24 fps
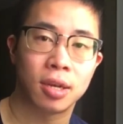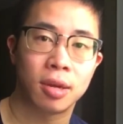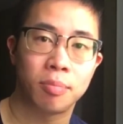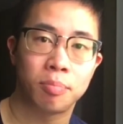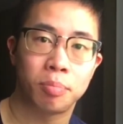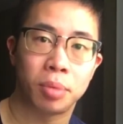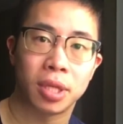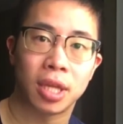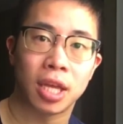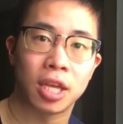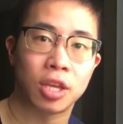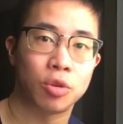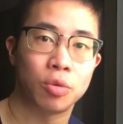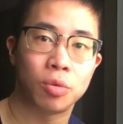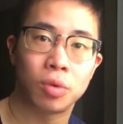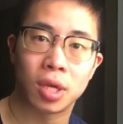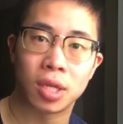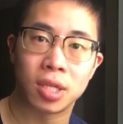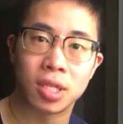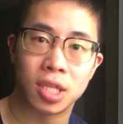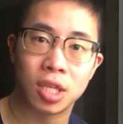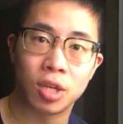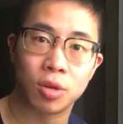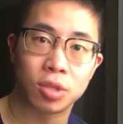but then you can
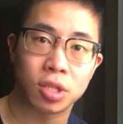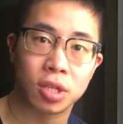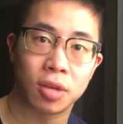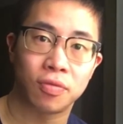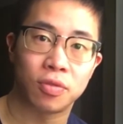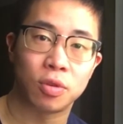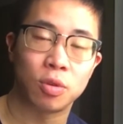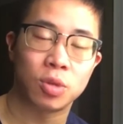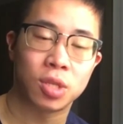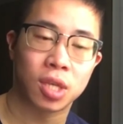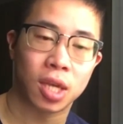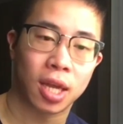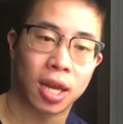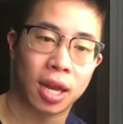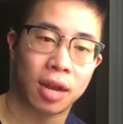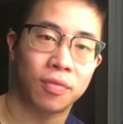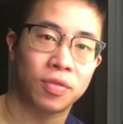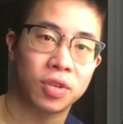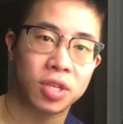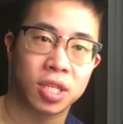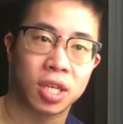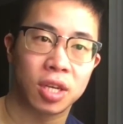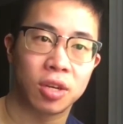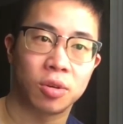see yourself using it every
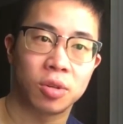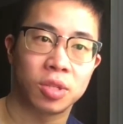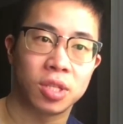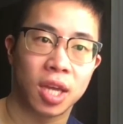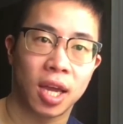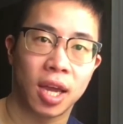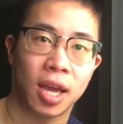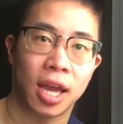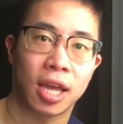single day,